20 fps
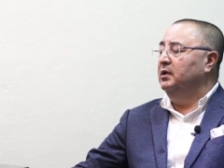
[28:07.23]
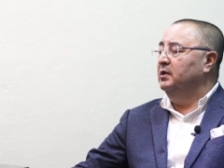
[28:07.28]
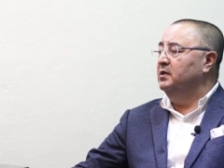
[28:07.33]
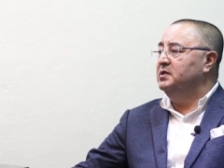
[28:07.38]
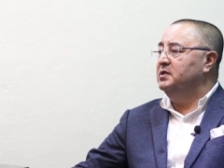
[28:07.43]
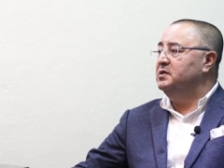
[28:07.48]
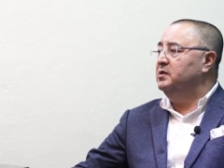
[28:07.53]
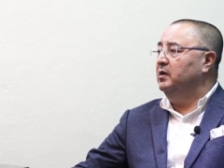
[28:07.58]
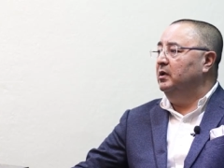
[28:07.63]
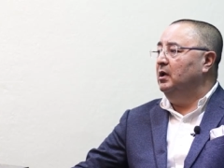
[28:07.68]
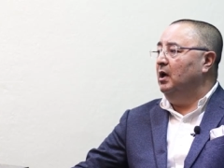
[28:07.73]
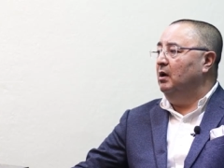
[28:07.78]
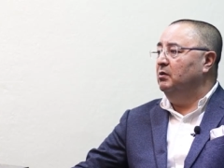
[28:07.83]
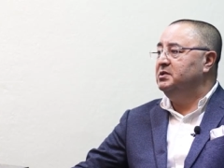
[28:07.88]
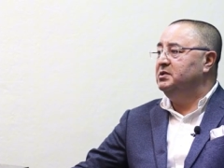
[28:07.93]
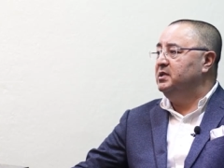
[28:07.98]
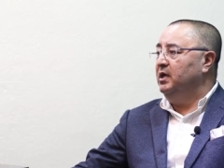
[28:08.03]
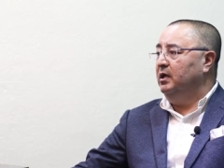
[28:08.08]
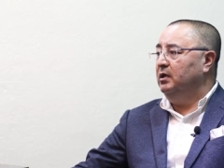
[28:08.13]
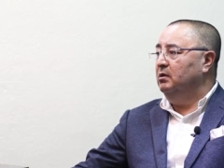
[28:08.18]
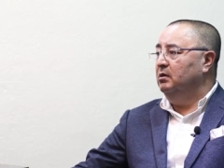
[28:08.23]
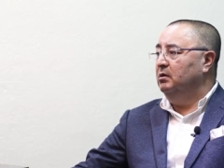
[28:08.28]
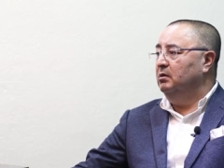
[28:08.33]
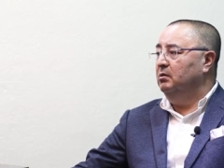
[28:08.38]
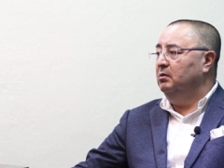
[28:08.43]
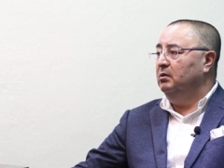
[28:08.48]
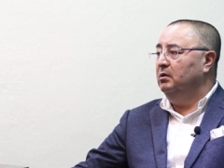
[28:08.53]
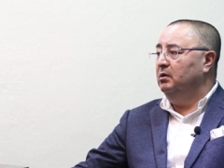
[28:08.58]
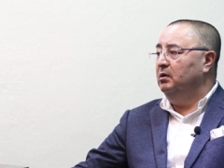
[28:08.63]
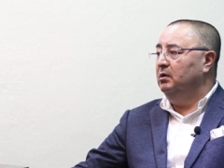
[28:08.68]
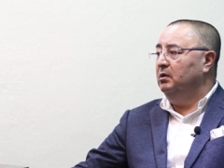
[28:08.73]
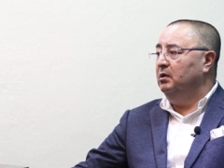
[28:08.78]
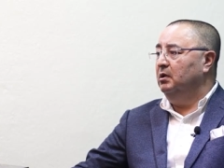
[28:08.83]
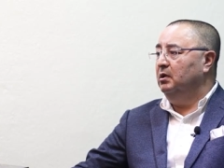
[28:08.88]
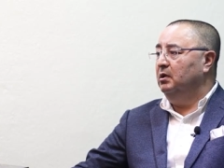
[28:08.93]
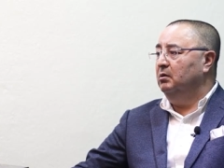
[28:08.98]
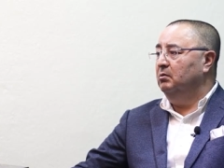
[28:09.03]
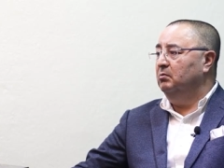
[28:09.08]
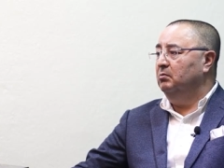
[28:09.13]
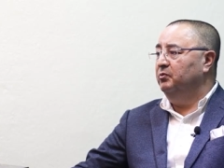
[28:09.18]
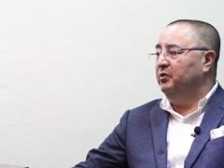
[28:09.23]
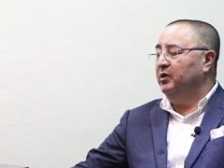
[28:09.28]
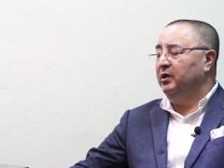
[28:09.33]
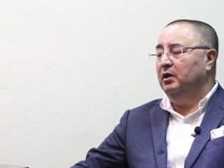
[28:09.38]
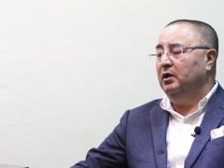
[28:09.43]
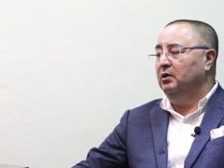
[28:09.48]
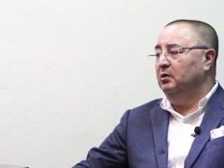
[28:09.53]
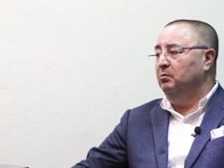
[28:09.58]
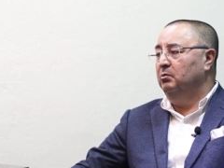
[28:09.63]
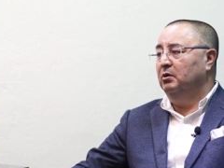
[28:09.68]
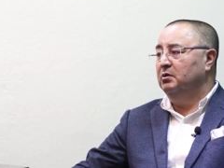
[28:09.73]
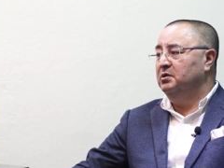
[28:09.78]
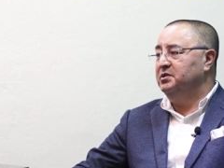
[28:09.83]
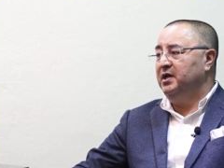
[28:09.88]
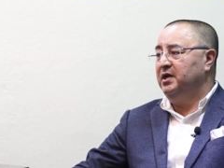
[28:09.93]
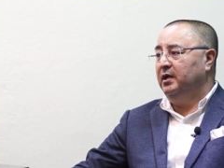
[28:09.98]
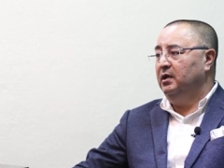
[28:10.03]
the industry outside, Forget about